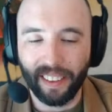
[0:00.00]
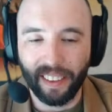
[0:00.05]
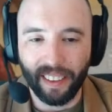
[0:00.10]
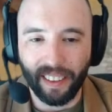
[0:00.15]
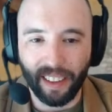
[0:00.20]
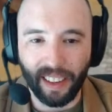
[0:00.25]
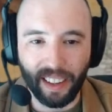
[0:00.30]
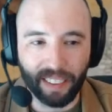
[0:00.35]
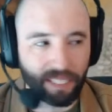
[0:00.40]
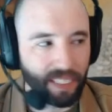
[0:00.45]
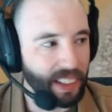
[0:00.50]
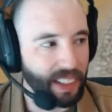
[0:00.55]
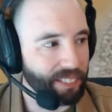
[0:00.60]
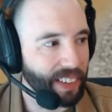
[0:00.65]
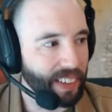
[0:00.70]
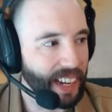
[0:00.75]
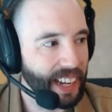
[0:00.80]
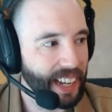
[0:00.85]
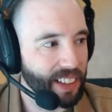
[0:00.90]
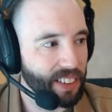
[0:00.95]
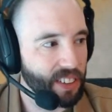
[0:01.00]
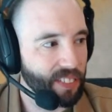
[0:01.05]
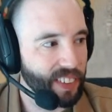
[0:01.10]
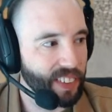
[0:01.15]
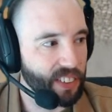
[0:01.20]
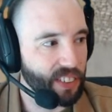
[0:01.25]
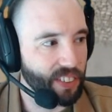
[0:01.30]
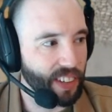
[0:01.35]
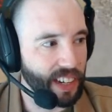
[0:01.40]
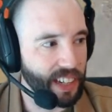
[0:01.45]
Alright, my hand's a
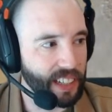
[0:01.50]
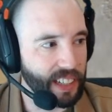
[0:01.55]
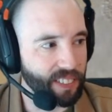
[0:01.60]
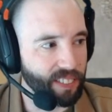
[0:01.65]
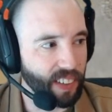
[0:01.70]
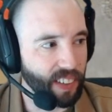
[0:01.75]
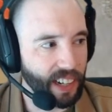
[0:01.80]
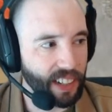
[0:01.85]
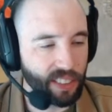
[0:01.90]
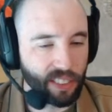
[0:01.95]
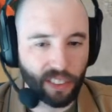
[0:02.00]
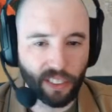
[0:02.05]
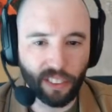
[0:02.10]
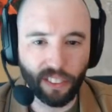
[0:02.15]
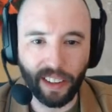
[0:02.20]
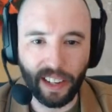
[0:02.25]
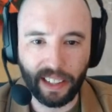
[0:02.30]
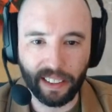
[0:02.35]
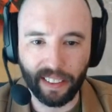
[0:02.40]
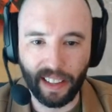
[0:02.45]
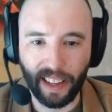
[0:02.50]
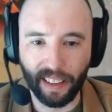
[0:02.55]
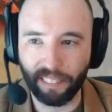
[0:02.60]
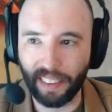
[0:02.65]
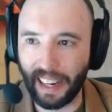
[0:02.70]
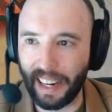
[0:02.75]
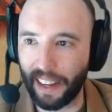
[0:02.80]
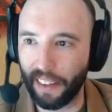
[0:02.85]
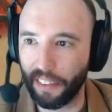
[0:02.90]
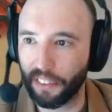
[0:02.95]
bit shaky, but I do like that
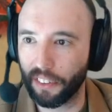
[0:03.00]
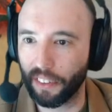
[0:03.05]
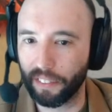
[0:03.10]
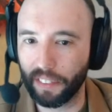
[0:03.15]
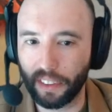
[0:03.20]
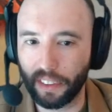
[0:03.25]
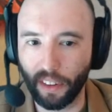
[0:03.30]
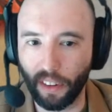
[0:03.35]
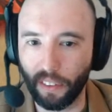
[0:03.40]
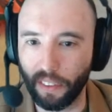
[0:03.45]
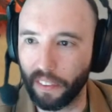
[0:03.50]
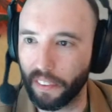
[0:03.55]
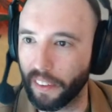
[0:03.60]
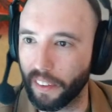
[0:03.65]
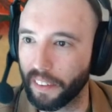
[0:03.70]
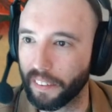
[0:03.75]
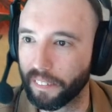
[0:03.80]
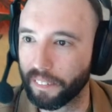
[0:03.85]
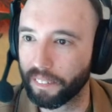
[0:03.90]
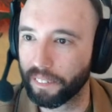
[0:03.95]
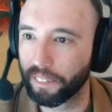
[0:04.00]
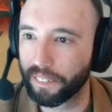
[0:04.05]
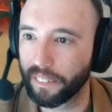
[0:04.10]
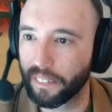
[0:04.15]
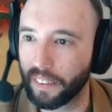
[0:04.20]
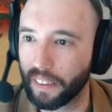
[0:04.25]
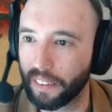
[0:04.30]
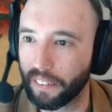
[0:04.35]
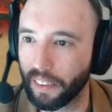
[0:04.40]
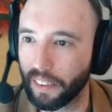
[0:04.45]
path, so I'm gonna go with it.
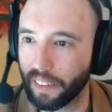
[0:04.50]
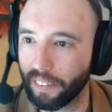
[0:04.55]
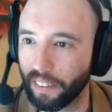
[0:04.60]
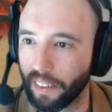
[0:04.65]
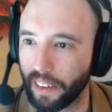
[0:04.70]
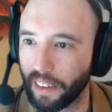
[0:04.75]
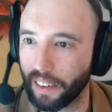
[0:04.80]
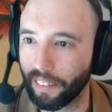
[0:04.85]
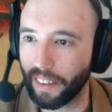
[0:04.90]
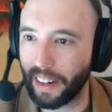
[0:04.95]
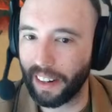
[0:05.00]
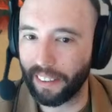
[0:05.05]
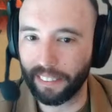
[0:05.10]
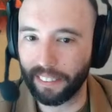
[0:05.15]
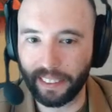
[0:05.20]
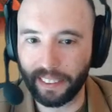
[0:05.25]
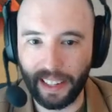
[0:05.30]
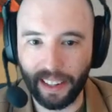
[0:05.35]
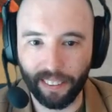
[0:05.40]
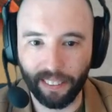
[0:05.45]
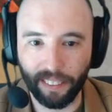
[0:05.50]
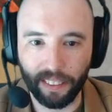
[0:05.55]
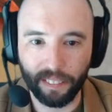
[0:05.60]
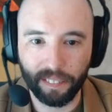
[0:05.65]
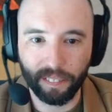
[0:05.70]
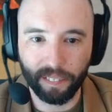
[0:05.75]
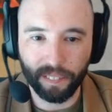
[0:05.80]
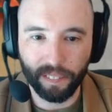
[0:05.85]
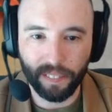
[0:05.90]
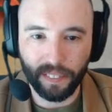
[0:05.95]
We're gonna rock with that one.
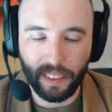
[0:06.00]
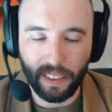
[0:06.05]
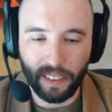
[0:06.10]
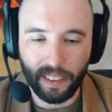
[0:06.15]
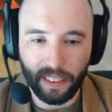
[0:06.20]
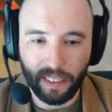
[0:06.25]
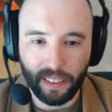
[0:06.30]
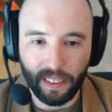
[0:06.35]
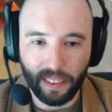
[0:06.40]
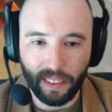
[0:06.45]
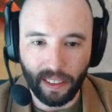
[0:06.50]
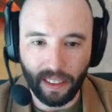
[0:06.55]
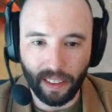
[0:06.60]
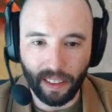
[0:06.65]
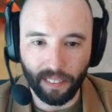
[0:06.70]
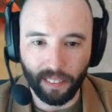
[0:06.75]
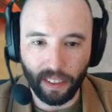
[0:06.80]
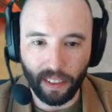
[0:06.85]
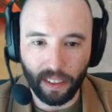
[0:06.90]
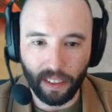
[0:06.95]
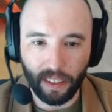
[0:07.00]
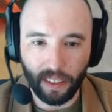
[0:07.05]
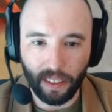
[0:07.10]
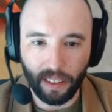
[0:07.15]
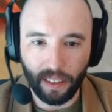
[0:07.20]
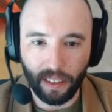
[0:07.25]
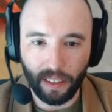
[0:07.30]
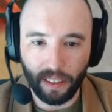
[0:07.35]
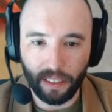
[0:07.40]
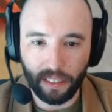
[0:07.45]
And we're
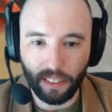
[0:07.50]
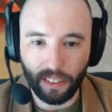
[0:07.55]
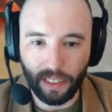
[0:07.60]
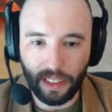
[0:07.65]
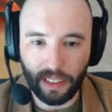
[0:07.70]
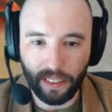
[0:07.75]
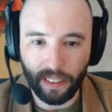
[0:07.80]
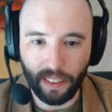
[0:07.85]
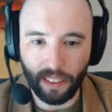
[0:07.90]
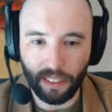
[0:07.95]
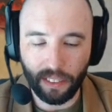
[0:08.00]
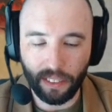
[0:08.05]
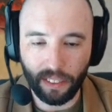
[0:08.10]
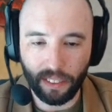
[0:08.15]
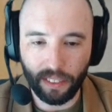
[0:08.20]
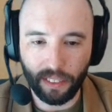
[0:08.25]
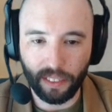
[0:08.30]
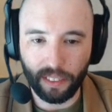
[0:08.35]
gonna delete this.